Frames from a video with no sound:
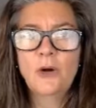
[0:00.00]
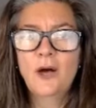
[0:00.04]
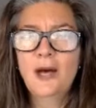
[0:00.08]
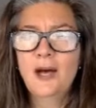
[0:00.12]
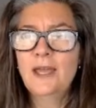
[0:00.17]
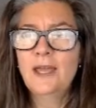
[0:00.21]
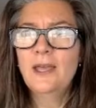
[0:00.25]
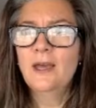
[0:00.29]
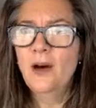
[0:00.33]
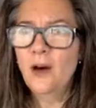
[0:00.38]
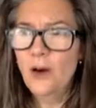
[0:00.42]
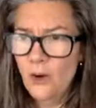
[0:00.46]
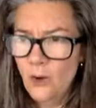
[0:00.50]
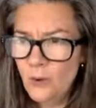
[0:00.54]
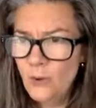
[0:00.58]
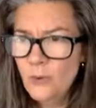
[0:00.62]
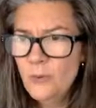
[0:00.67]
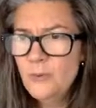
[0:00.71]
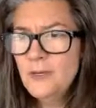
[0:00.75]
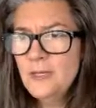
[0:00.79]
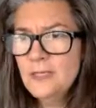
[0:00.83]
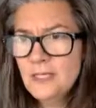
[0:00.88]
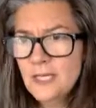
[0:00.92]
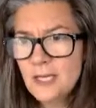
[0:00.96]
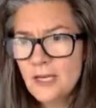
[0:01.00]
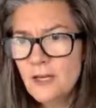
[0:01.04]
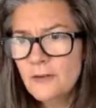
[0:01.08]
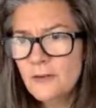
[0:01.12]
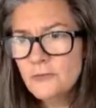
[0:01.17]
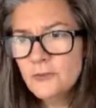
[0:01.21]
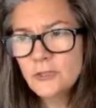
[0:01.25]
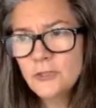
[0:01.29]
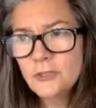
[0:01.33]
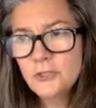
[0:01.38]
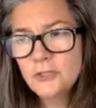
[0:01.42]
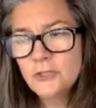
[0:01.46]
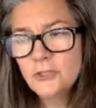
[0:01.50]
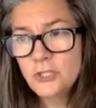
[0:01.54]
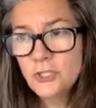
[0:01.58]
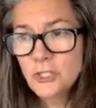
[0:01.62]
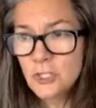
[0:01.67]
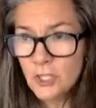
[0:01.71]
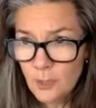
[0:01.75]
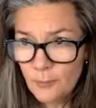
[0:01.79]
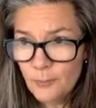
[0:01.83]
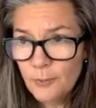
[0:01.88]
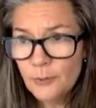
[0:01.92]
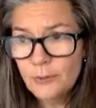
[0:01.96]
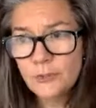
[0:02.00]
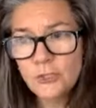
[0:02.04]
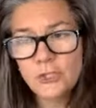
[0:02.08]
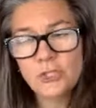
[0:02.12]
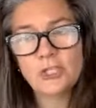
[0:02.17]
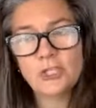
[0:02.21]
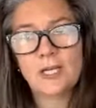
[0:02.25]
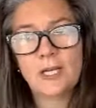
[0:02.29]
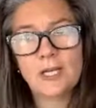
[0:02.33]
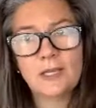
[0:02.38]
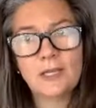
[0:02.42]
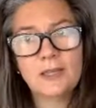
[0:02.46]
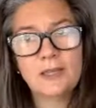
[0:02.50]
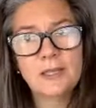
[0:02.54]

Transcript: I always have to double check